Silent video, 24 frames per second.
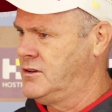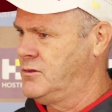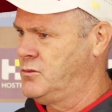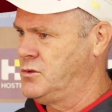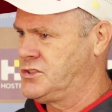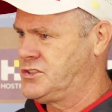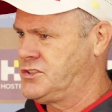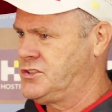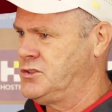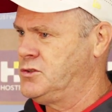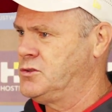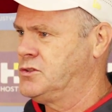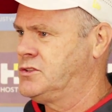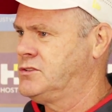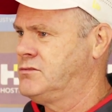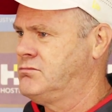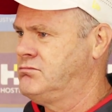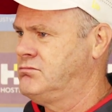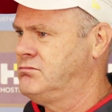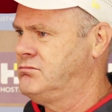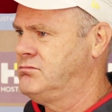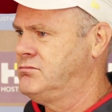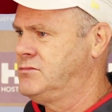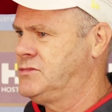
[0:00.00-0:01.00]
was still
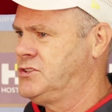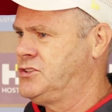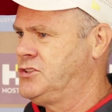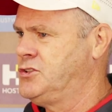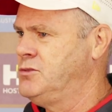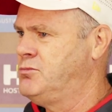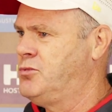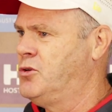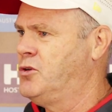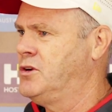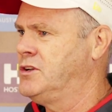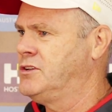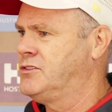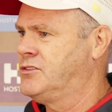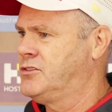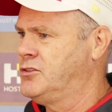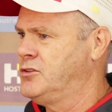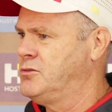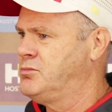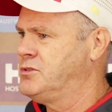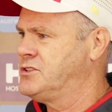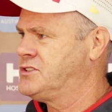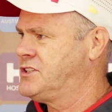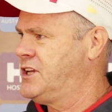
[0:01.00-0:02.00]

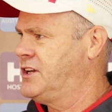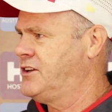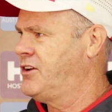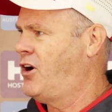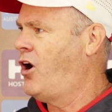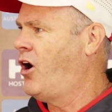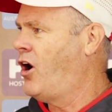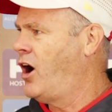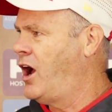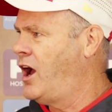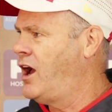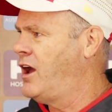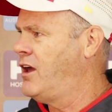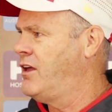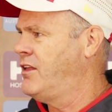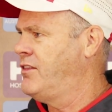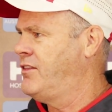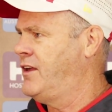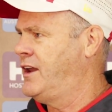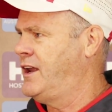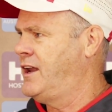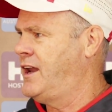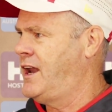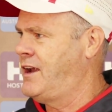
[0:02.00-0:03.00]
2.2% higher
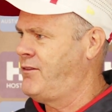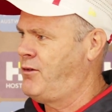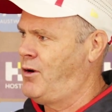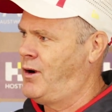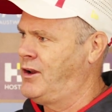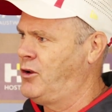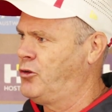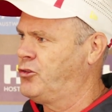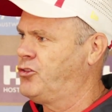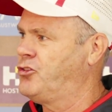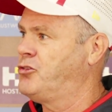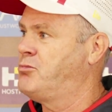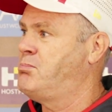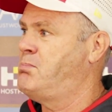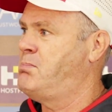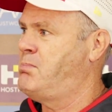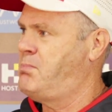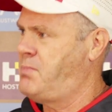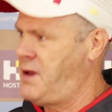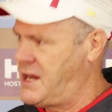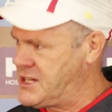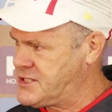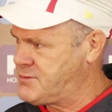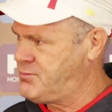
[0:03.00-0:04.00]
than everyone else's
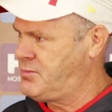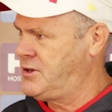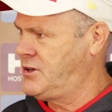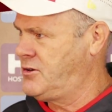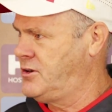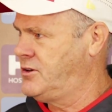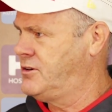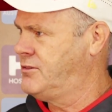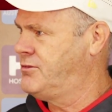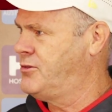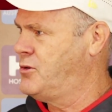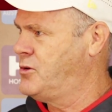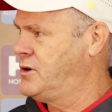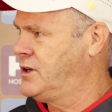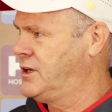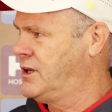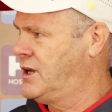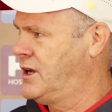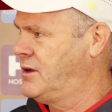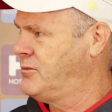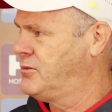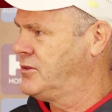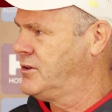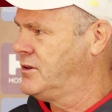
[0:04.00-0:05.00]
best period of 40
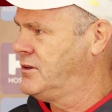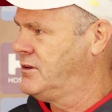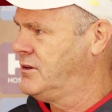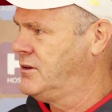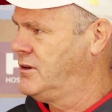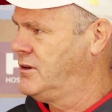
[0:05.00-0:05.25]
games.